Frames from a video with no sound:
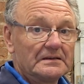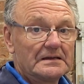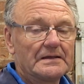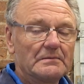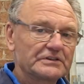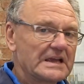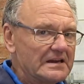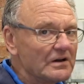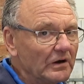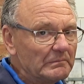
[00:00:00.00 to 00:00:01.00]
Now that was
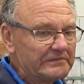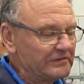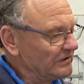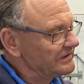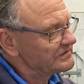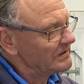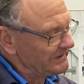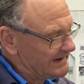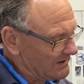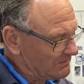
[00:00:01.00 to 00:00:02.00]
getting hot before, it's not
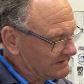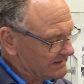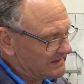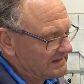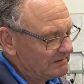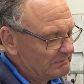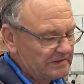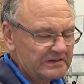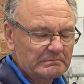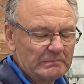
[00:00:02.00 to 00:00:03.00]
now,
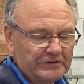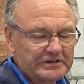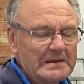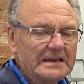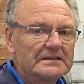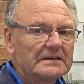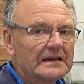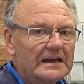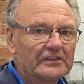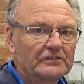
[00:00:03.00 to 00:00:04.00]
but this bottom end
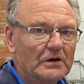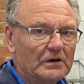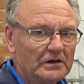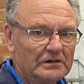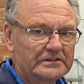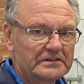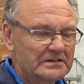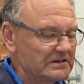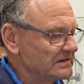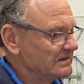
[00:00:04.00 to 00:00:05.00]
has got hot.
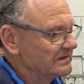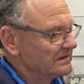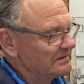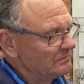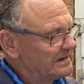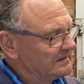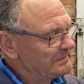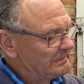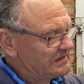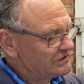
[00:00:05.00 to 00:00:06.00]
Well the
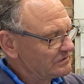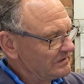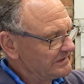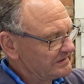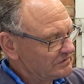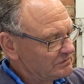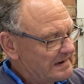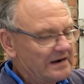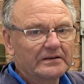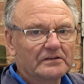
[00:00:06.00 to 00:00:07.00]
pressure on the two
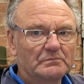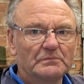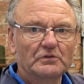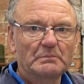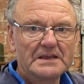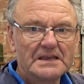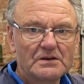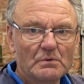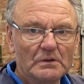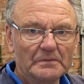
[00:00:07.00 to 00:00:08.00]
bearings must be
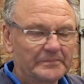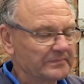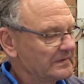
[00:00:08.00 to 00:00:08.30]
equal